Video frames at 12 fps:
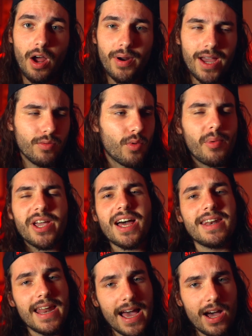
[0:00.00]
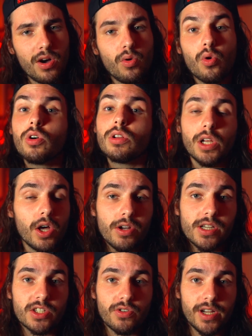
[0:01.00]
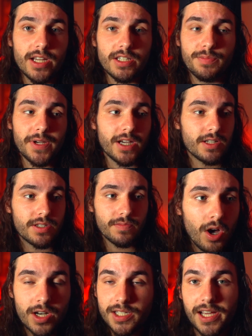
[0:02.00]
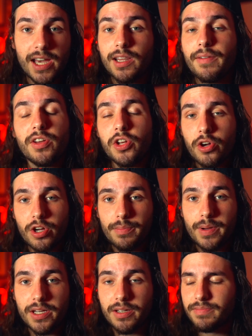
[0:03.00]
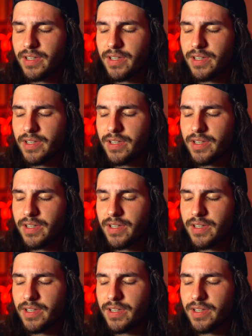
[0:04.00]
All right, what we got now or loading screens? Because honestly, I'd love to know your opinion.